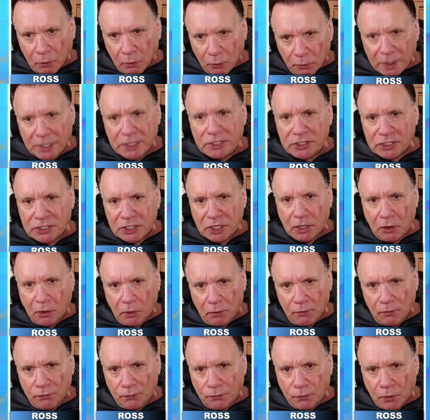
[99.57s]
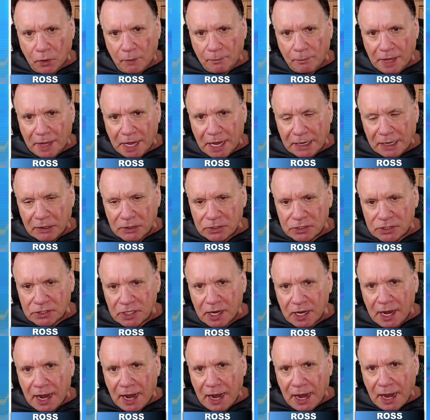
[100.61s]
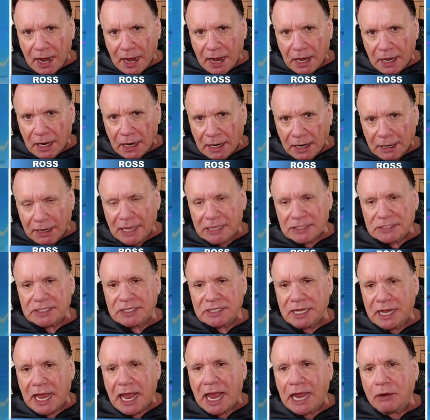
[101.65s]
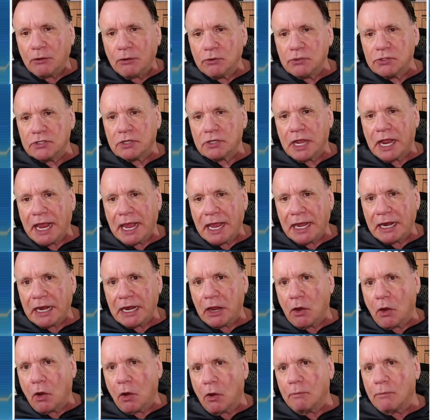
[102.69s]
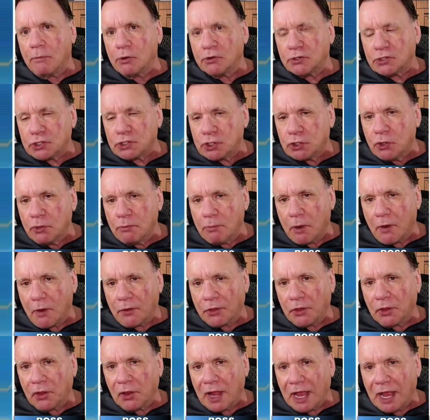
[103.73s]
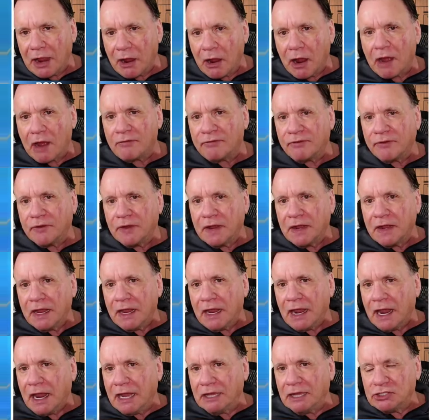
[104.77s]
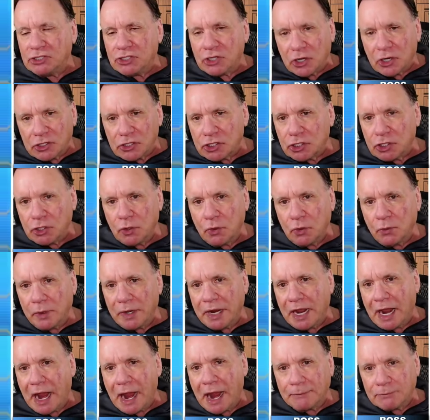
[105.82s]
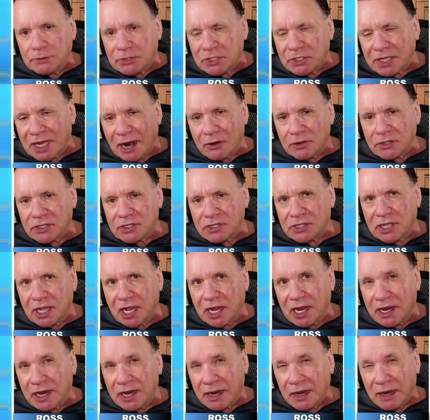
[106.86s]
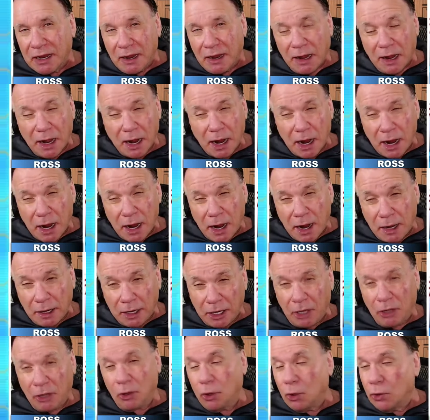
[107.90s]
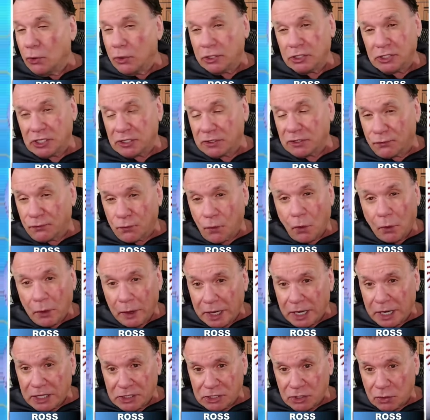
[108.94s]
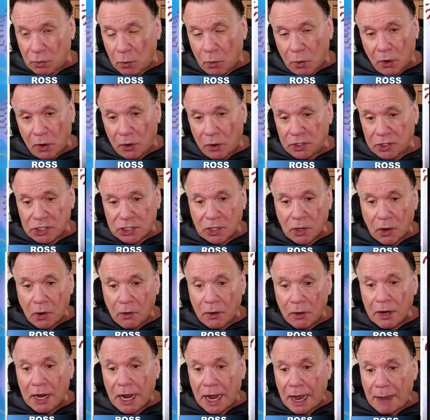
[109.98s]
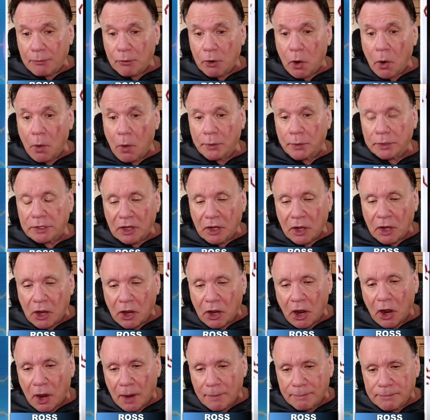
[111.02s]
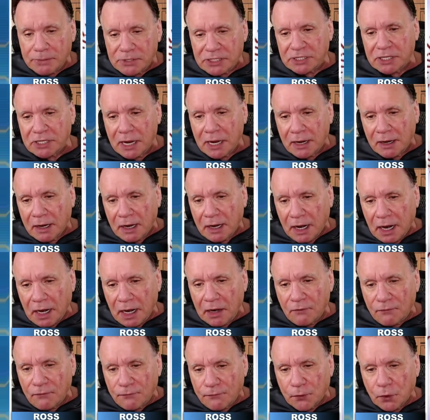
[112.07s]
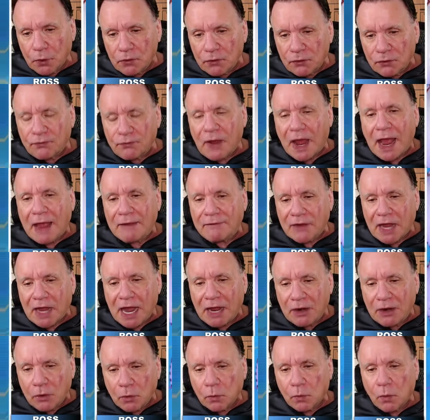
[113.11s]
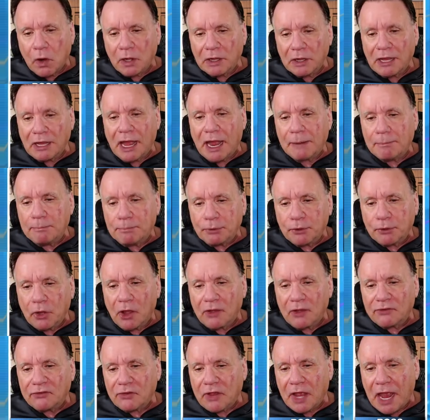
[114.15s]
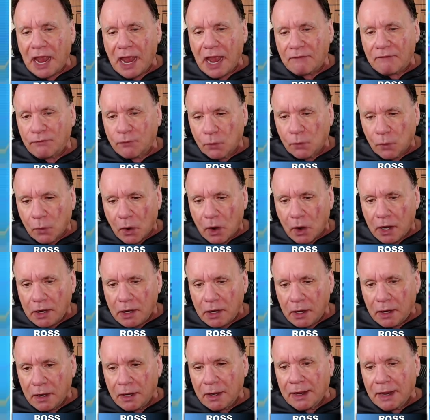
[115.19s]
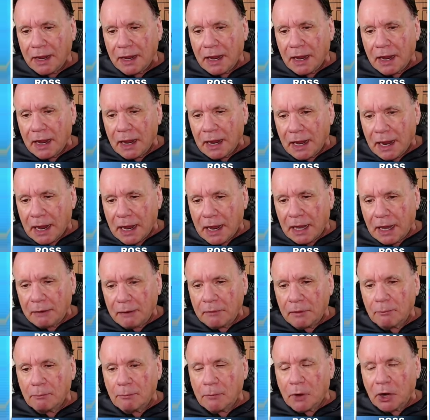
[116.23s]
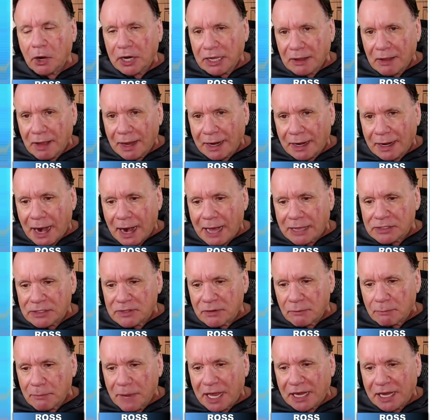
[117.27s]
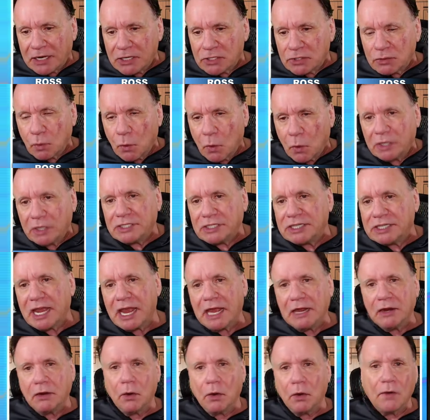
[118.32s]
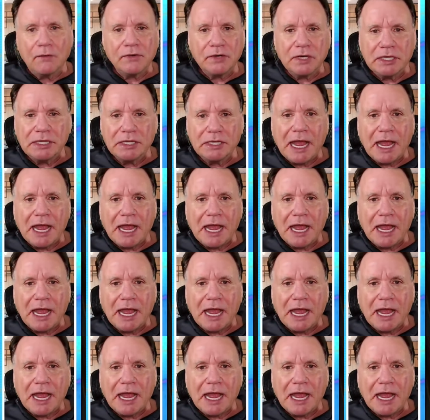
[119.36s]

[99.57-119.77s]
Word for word: recent good form, that is, against the guy who's had a almost two month layoff and just two rehab starts that uh, included just four innings of work. So I'm going with the Cubs in the first five on the run line, plus a half a run at money line odds of minus 110 over the